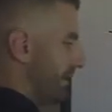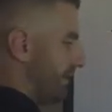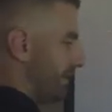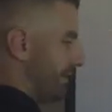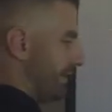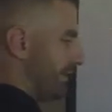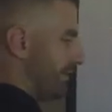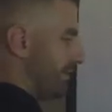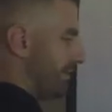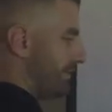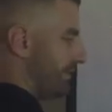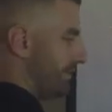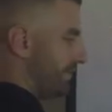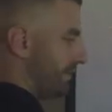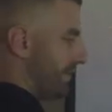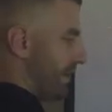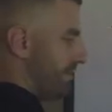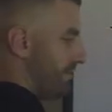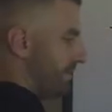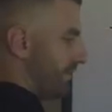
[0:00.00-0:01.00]
Now this
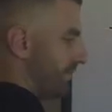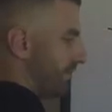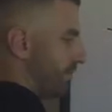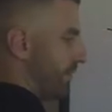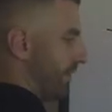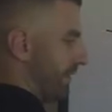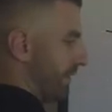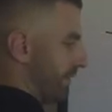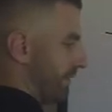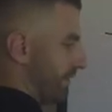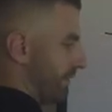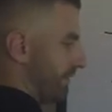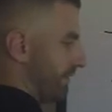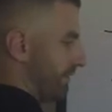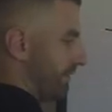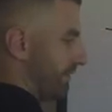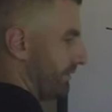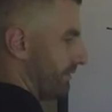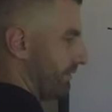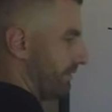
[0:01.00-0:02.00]
sum is squared,
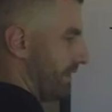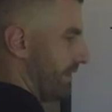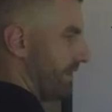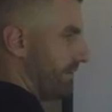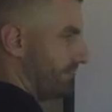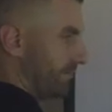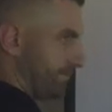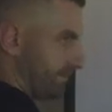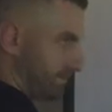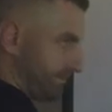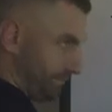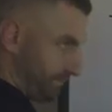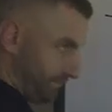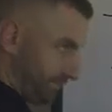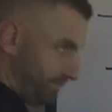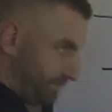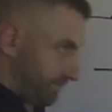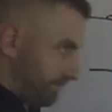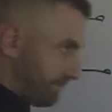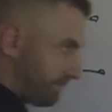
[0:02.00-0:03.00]
right?
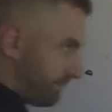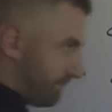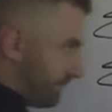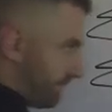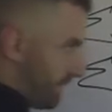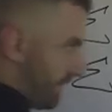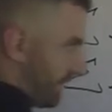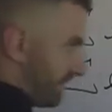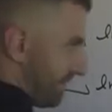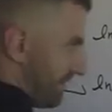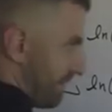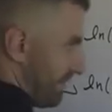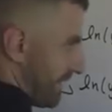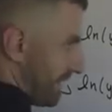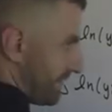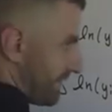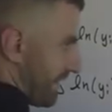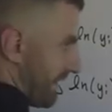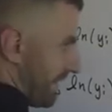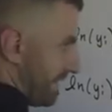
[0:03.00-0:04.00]
Sum
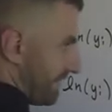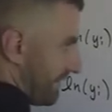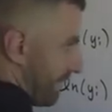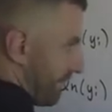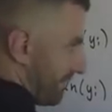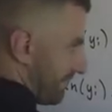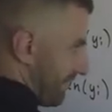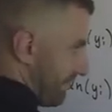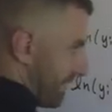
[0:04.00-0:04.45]
xi times sum